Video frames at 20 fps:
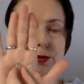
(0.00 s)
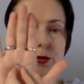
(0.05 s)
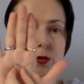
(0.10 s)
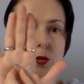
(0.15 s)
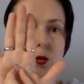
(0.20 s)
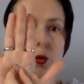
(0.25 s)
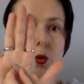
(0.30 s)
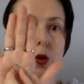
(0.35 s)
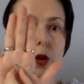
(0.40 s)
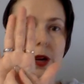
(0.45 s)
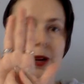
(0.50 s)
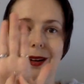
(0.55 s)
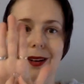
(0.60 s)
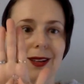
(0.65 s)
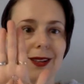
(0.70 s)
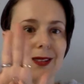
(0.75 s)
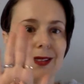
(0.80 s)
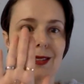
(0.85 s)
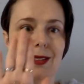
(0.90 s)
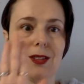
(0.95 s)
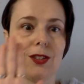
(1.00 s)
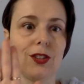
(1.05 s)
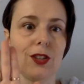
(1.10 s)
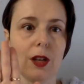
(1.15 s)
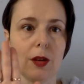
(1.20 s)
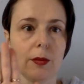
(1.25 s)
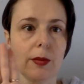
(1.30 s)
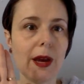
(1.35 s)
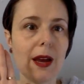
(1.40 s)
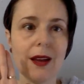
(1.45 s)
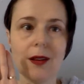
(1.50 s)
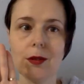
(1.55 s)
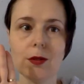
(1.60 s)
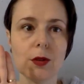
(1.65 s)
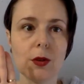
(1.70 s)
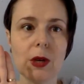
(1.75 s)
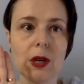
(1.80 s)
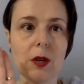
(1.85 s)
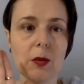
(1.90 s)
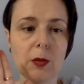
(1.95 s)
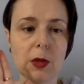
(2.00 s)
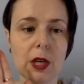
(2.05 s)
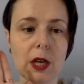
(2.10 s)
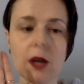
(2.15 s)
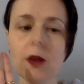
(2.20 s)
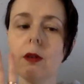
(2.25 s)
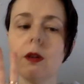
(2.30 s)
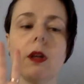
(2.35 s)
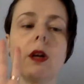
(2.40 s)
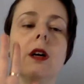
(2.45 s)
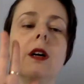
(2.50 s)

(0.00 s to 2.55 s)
what is this shape? I don't know. Help me out.